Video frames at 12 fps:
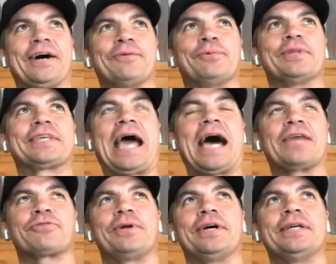with
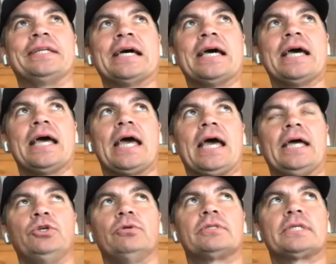Catherine,
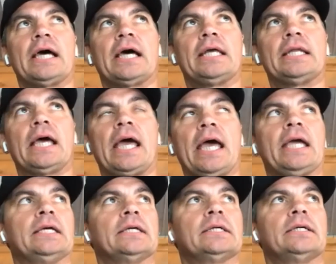and you said,
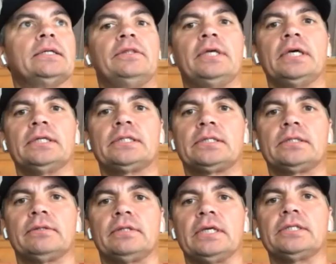hey, this
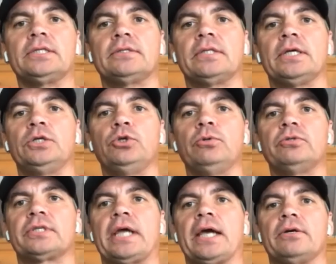is the new
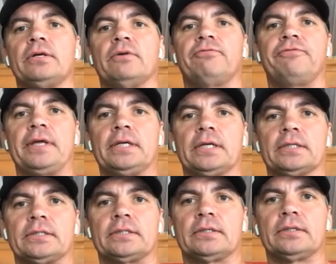standard of
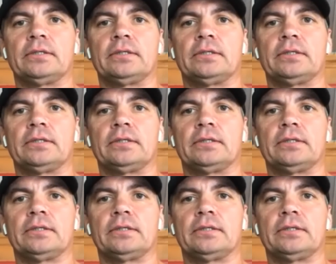fitness.